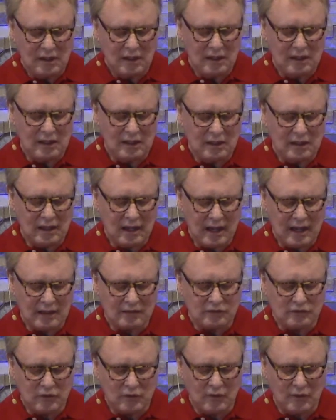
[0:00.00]
in an
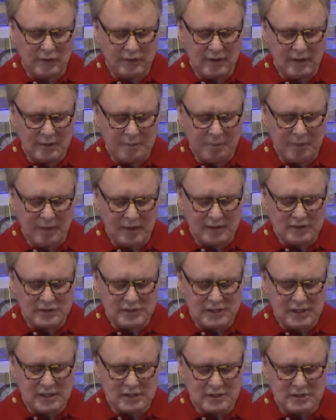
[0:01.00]
extraordinary
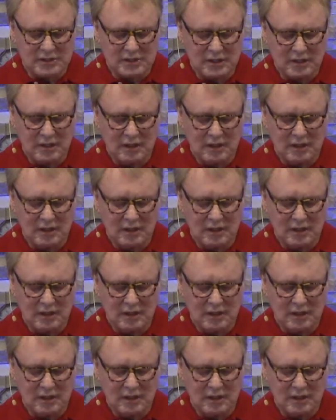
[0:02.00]
process.